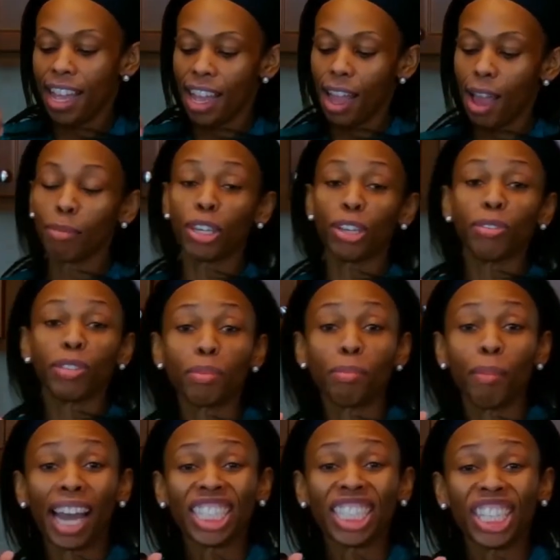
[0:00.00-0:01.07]
I'm
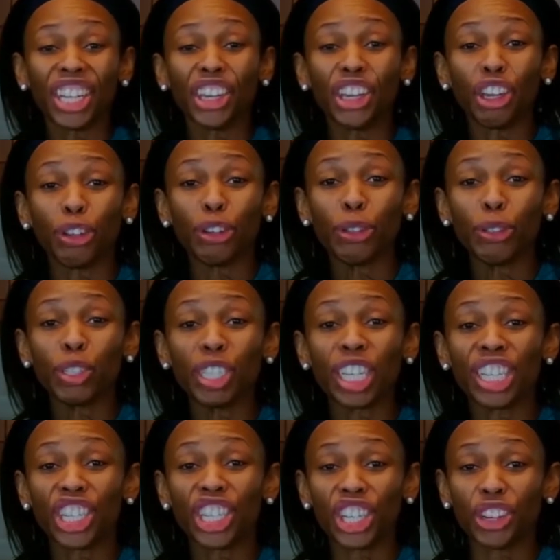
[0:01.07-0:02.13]
using my G Hughes
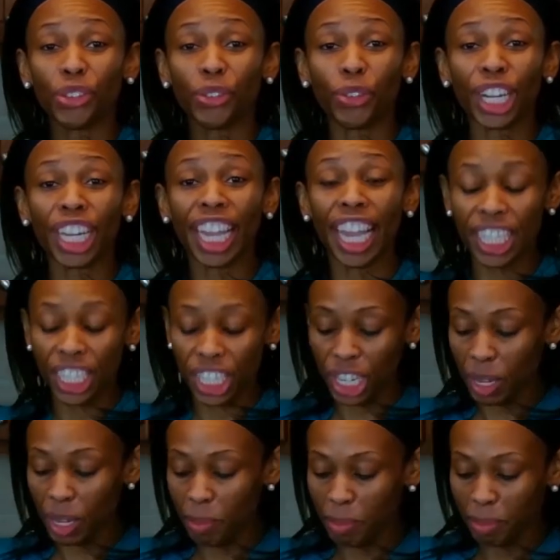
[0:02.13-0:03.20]
sugar-free
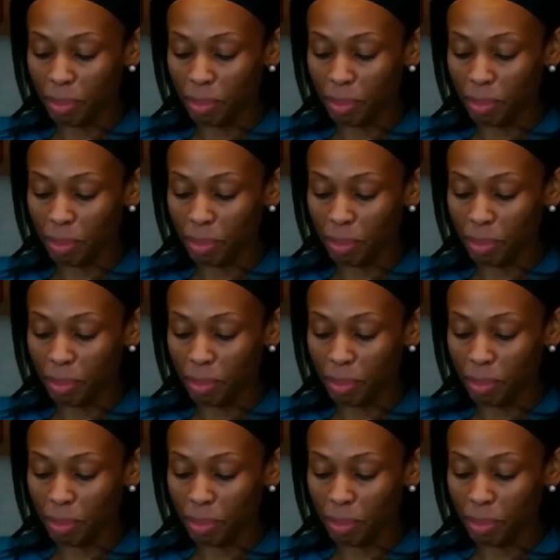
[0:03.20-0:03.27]
ketchup.